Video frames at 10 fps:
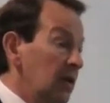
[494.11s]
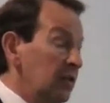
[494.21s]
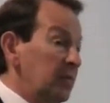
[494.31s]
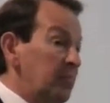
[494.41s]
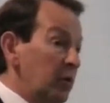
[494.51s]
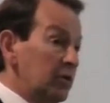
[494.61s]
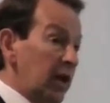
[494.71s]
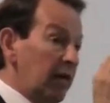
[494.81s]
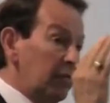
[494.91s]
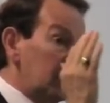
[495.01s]
that puts
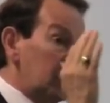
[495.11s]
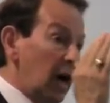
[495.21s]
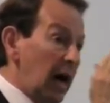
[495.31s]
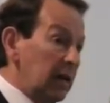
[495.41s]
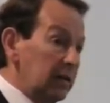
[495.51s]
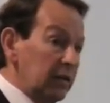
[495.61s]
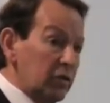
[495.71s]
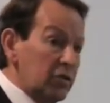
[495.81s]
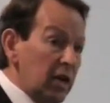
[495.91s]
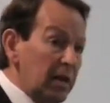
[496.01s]
every child in the
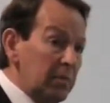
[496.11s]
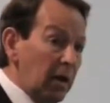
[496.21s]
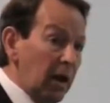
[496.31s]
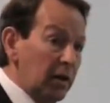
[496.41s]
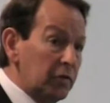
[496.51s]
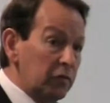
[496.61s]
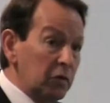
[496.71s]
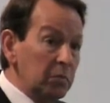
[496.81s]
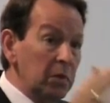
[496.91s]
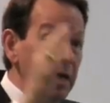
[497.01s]
same
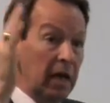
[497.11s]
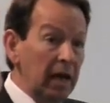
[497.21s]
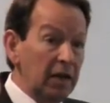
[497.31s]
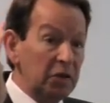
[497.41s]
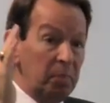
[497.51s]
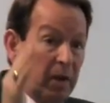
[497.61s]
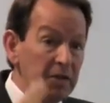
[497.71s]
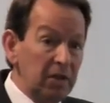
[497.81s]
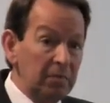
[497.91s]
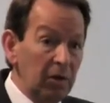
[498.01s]
classroom and
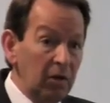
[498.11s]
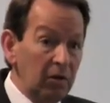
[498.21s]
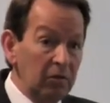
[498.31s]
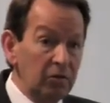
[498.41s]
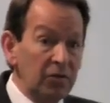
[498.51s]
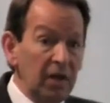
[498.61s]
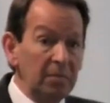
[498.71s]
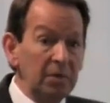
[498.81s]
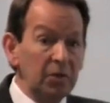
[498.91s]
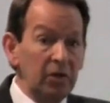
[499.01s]
expects them to learn the
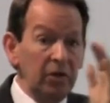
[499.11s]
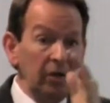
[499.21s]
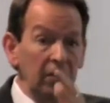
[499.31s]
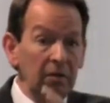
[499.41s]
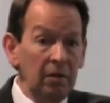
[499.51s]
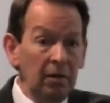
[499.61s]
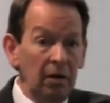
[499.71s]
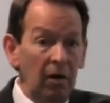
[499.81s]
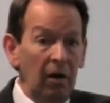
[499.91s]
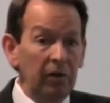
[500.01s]
same material
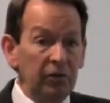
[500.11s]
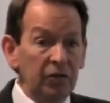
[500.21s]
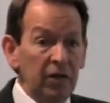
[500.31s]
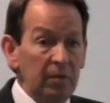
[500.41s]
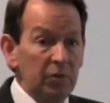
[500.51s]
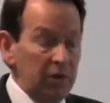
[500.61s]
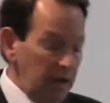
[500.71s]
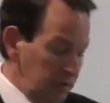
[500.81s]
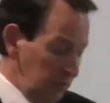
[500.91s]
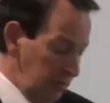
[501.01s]
on the same
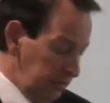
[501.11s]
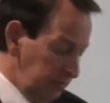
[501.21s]
schedule.